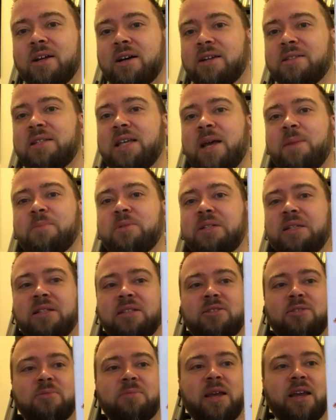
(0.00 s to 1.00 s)

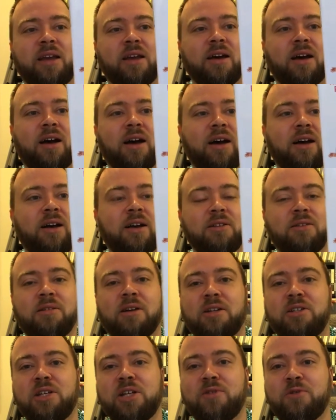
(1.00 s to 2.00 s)
attempting to make a
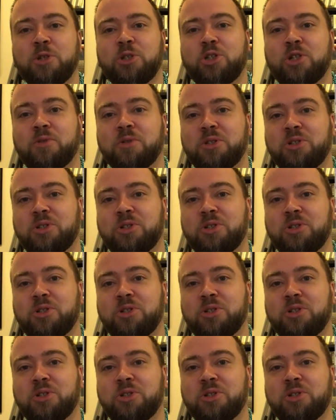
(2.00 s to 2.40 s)
TV show